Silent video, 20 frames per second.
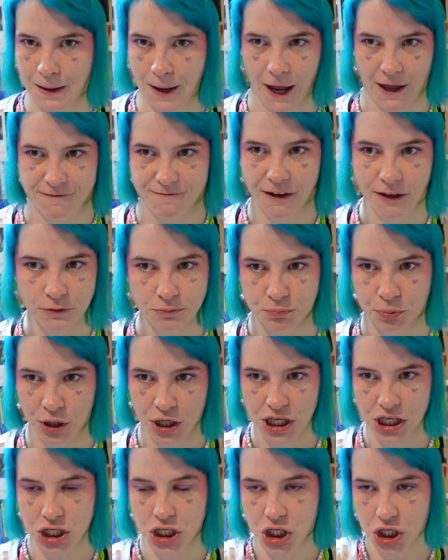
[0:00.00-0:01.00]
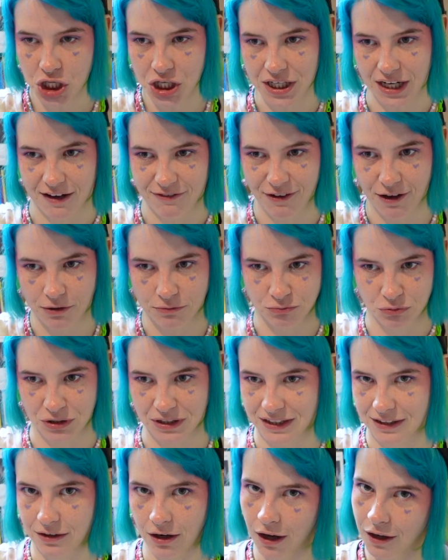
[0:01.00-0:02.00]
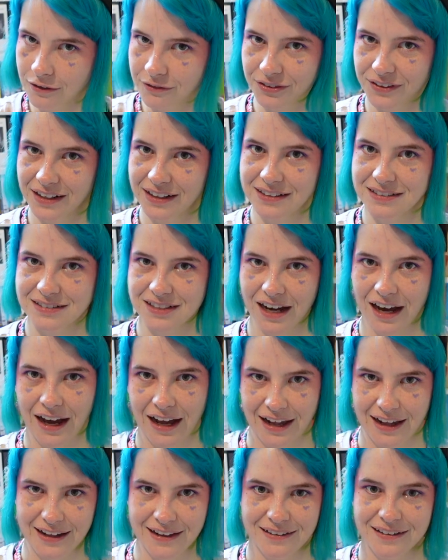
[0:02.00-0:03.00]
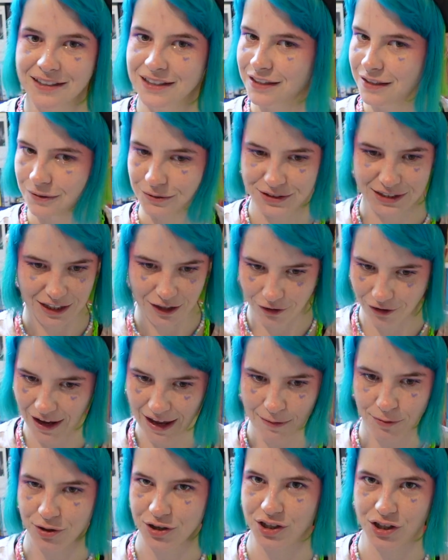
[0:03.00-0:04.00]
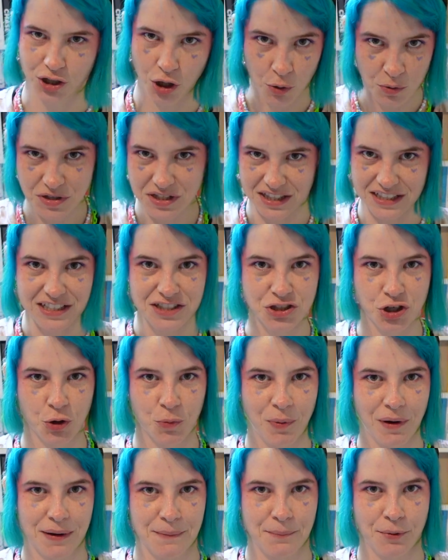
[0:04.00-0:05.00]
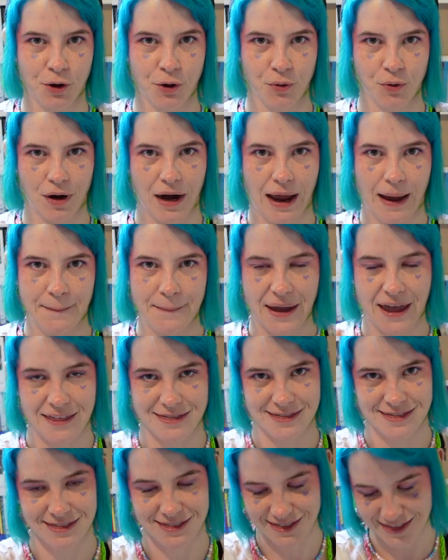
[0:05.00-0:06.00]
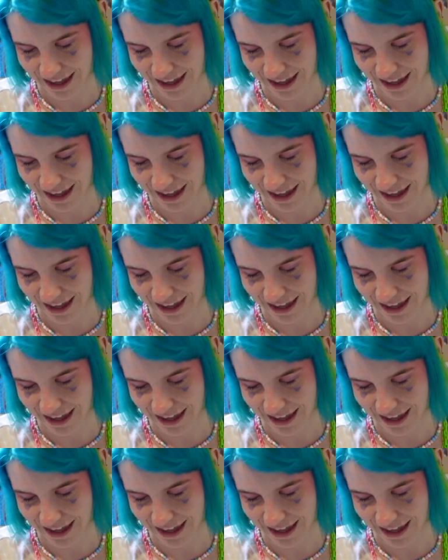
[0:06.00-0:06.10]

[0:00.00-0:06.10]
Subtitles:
I felt pretty good. I felt really confident. I was like, okay, we're gonna go into the interpreting program. And